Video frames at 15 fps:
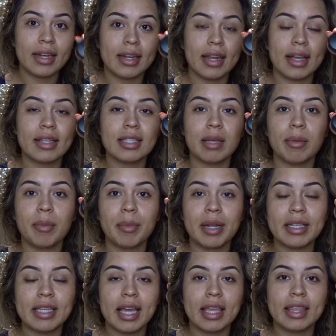Next up, I'm
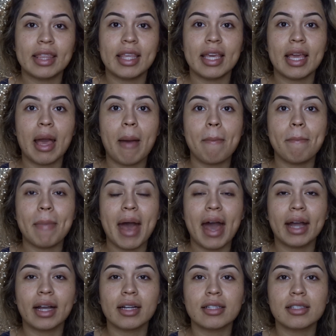going to take the
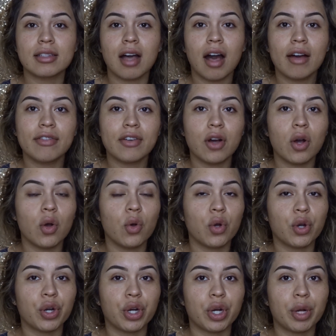MAC Soft
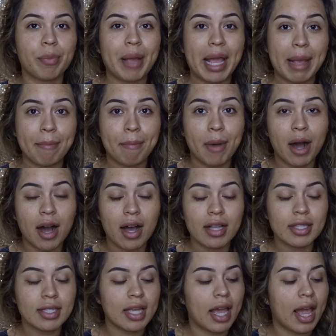Ochre Paint
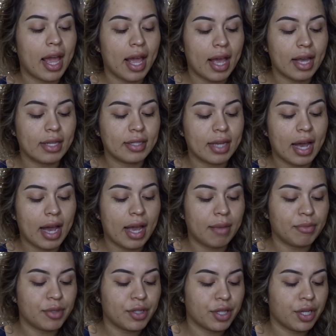Pot, and I'm
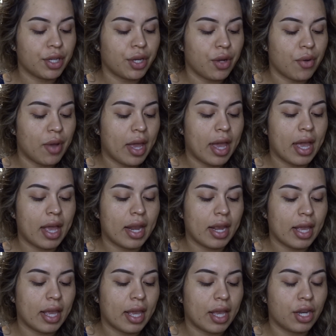just going to go ahead
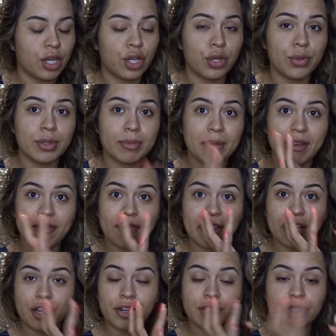and use my
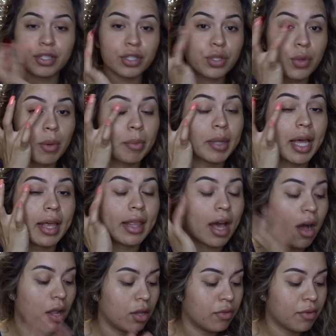fingers to apply that
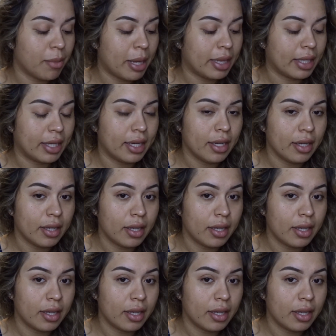all over my lid.